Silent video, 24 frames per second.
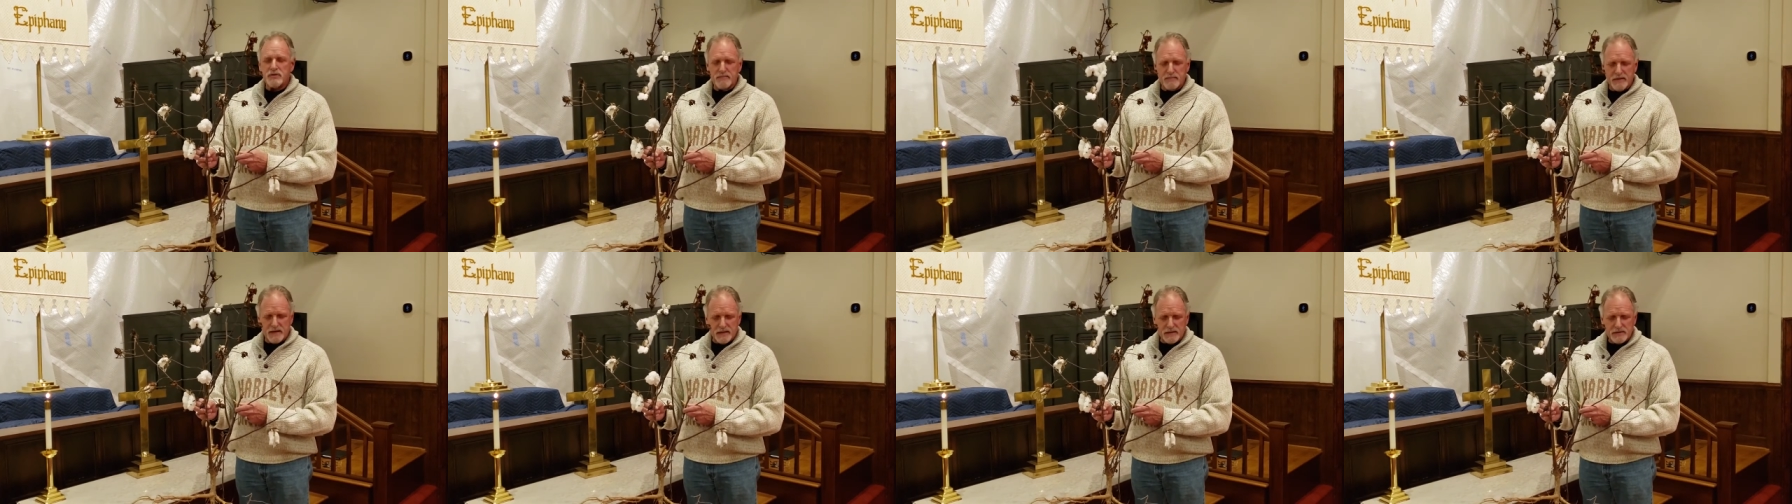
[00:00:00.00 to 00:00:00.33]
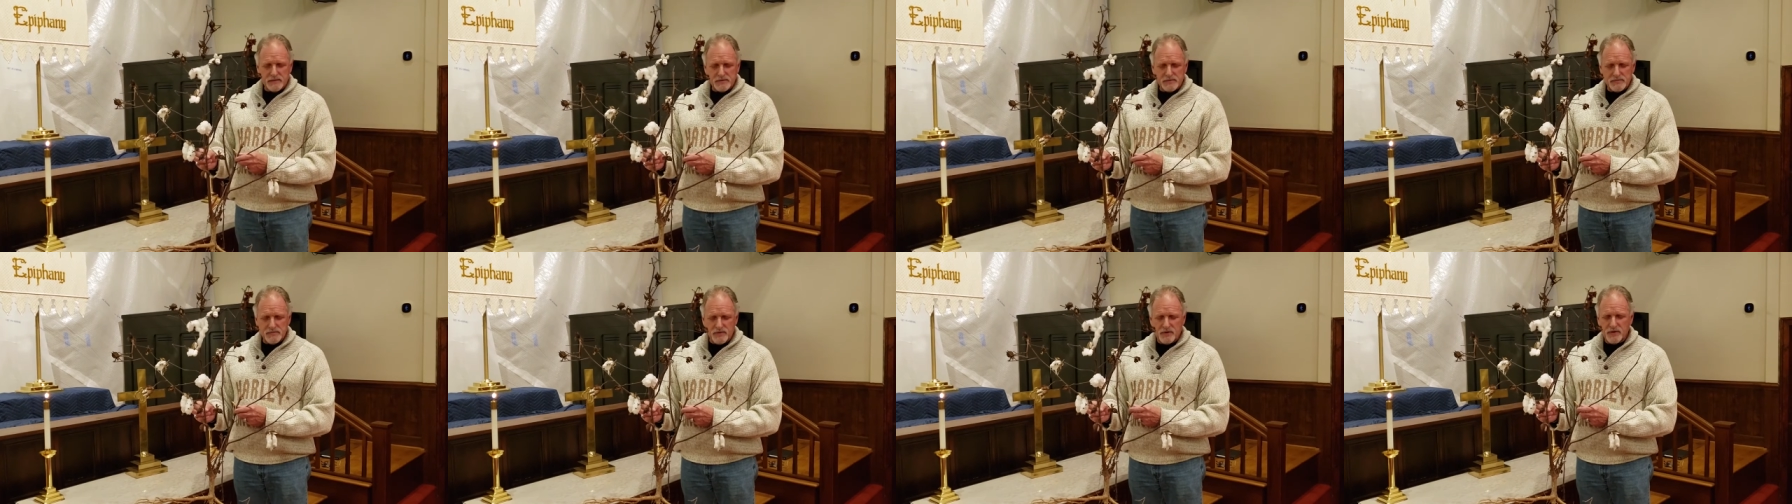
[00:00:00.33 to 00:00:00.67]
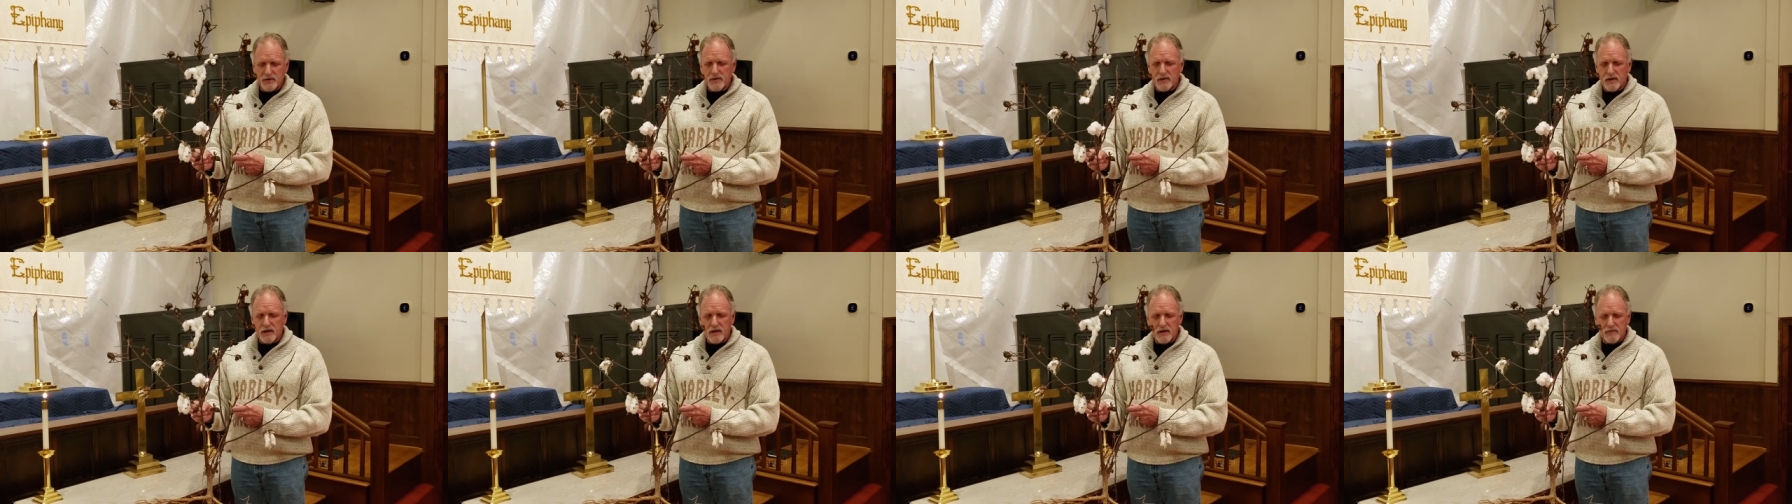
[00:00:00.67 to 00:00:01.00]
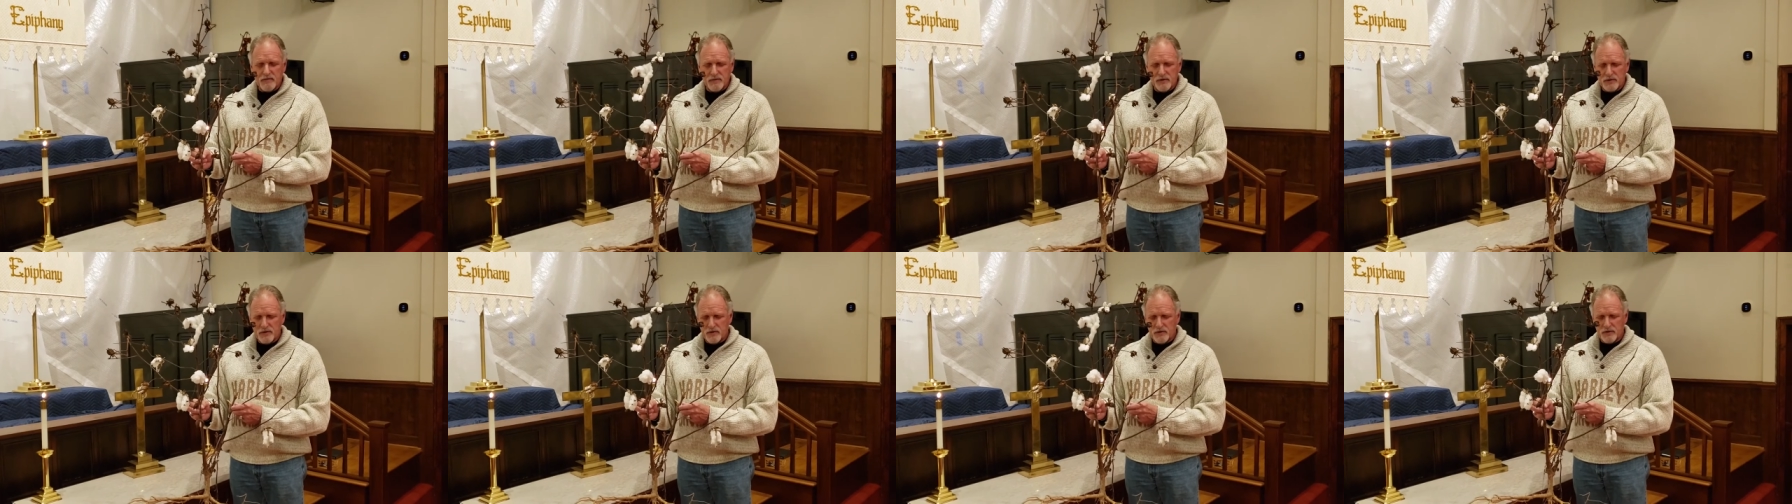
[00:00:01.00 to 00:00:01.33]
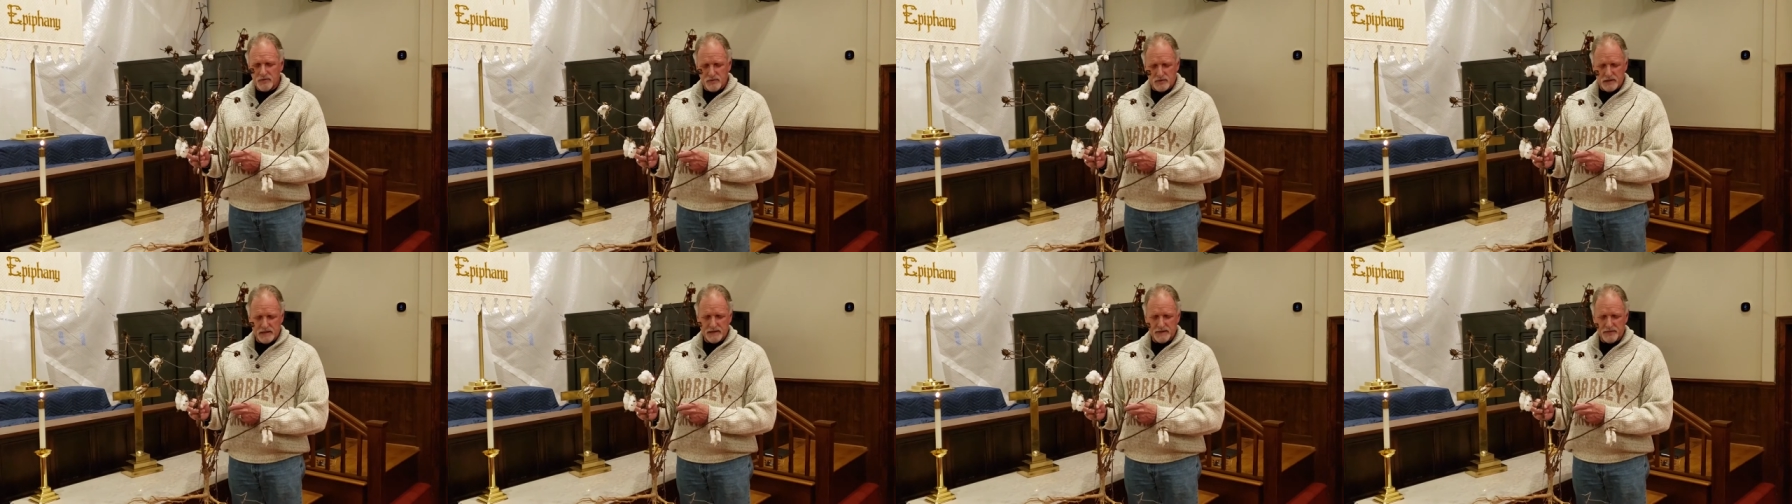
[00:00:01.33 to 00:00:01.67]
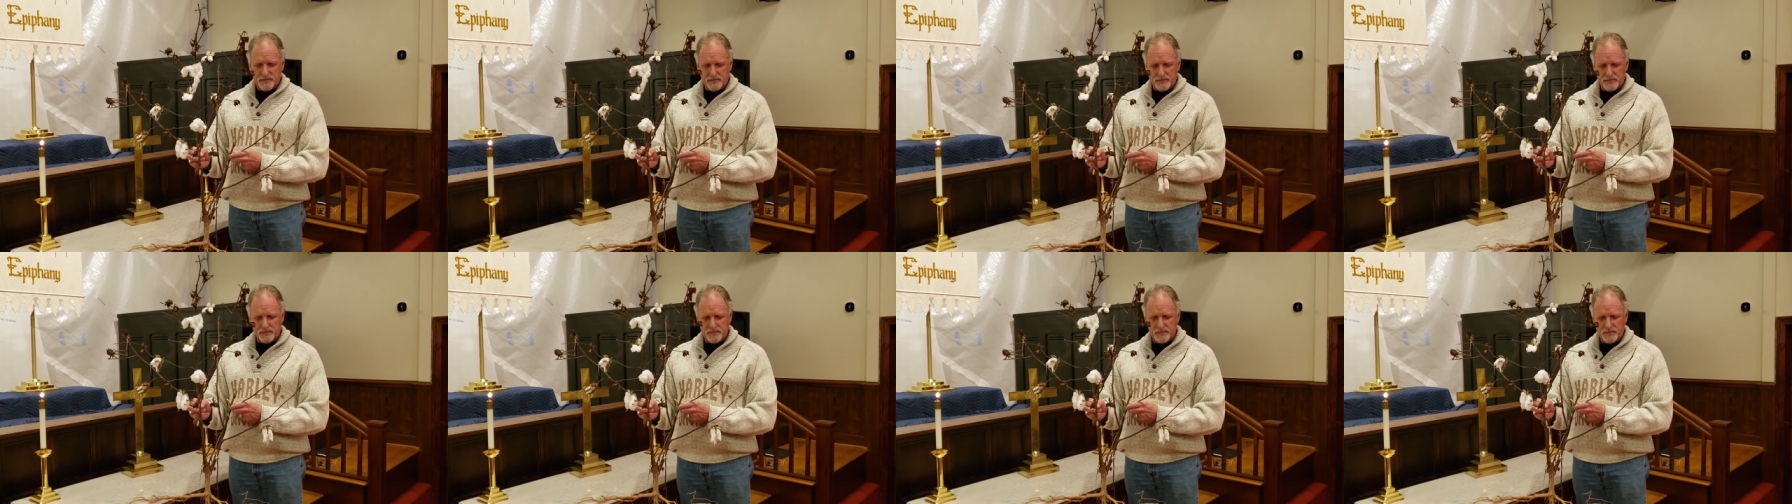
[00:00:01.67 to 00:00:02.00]
much for your love and your
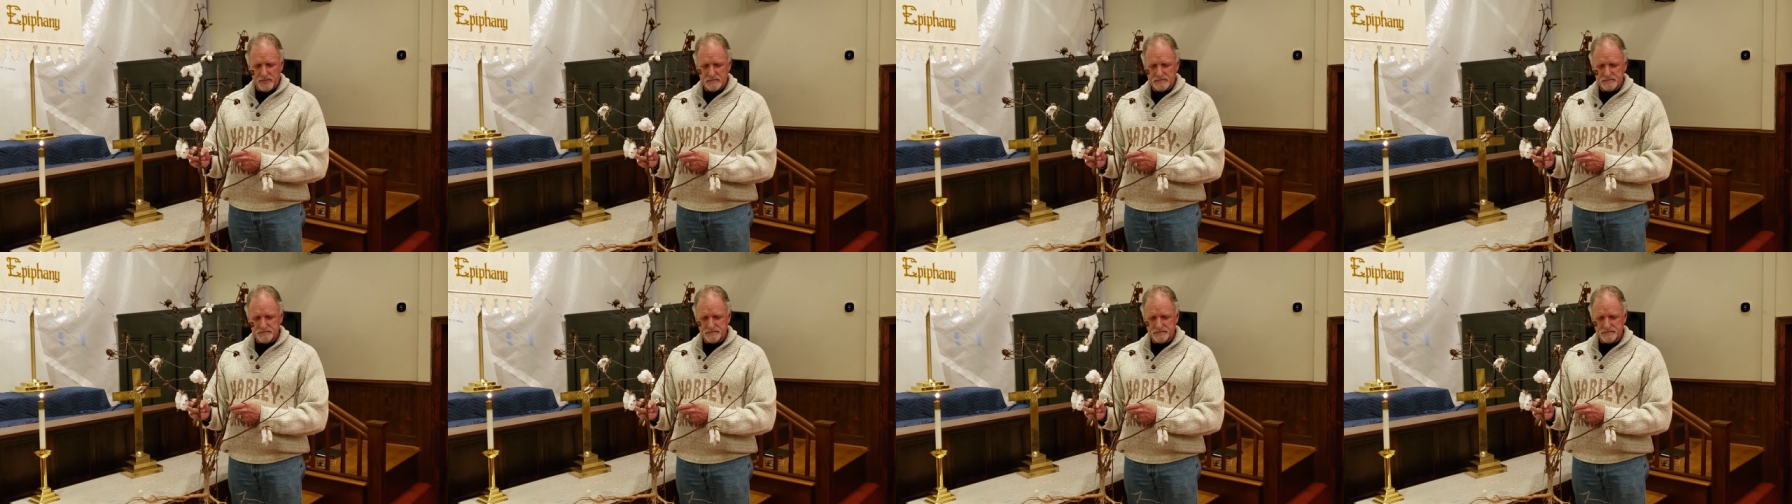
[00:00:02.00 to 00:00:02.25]
grace.